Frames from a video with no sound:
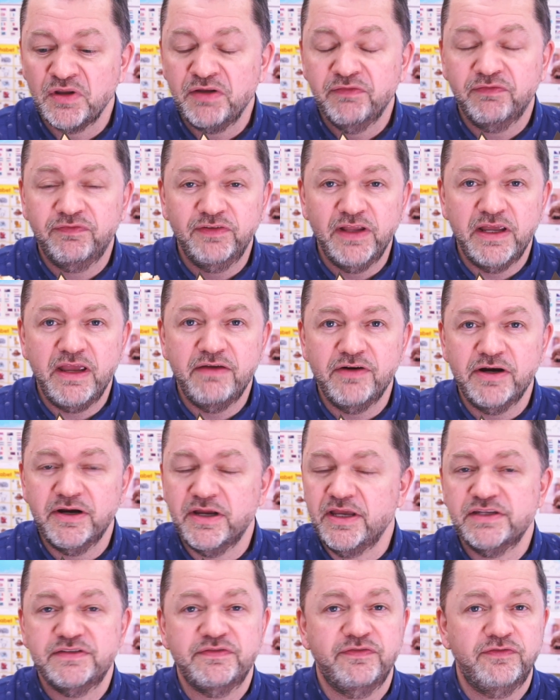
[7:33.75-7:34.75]
Flavor,
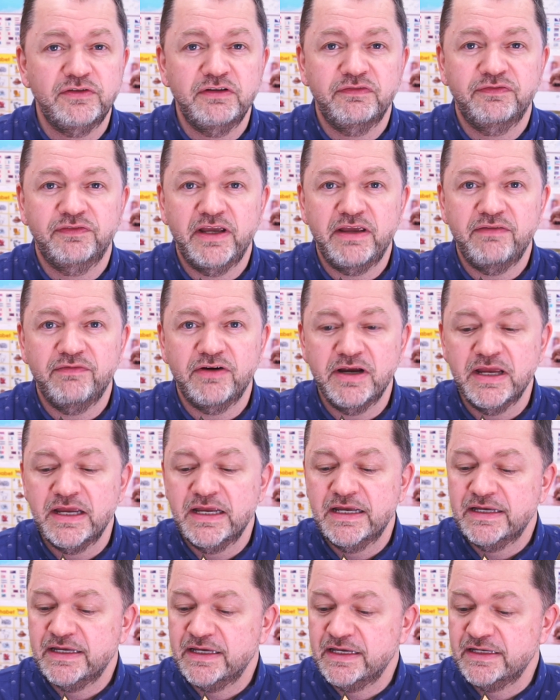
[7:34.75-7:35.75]
it's full of flavor,
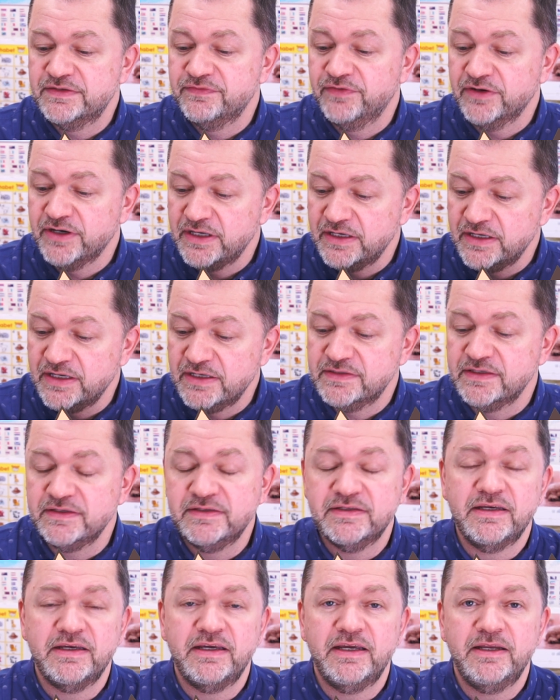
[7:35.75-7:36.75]
it's very easy
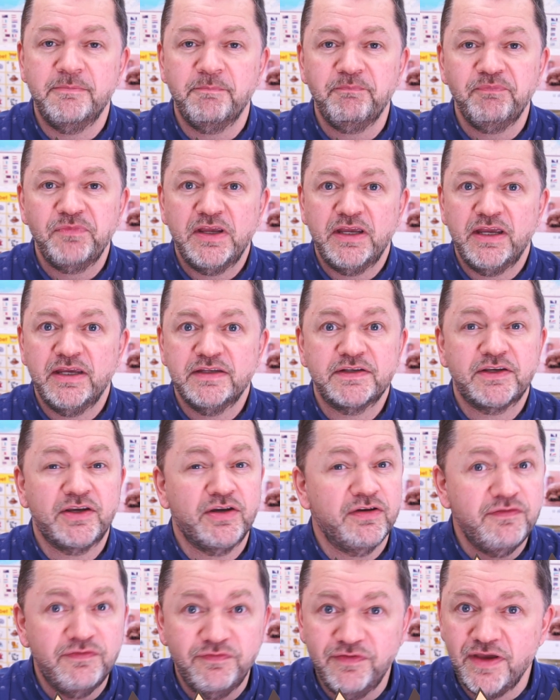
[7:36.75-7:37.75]
to eat, it's
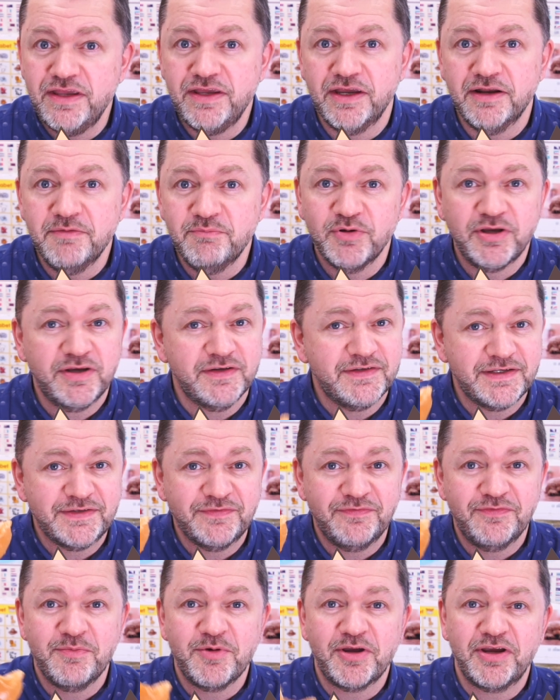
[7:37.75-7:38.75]
convenient because it's
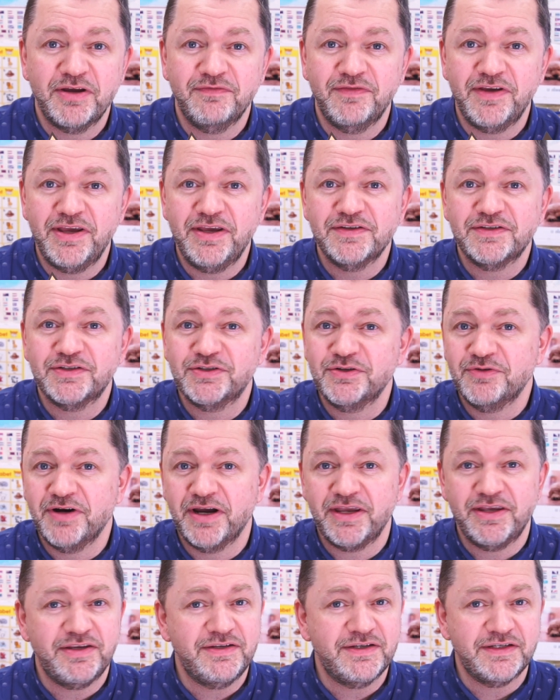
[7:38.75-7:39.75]
from a convenience store
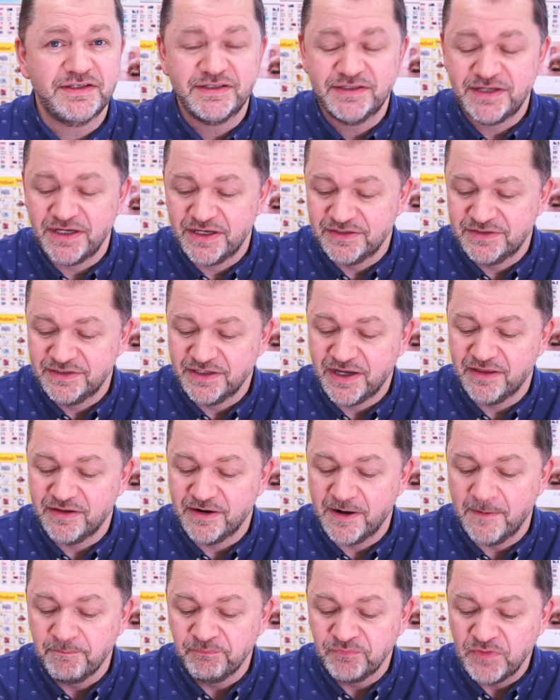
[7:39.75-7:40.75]
and you just stick it
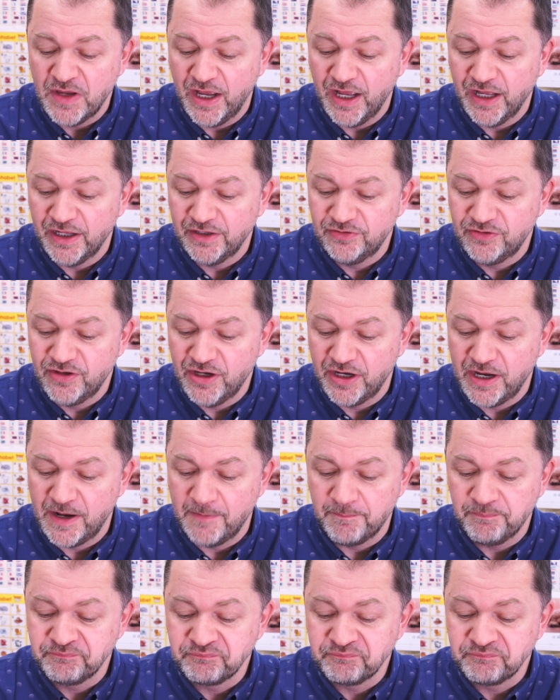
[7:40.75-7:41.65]
together, and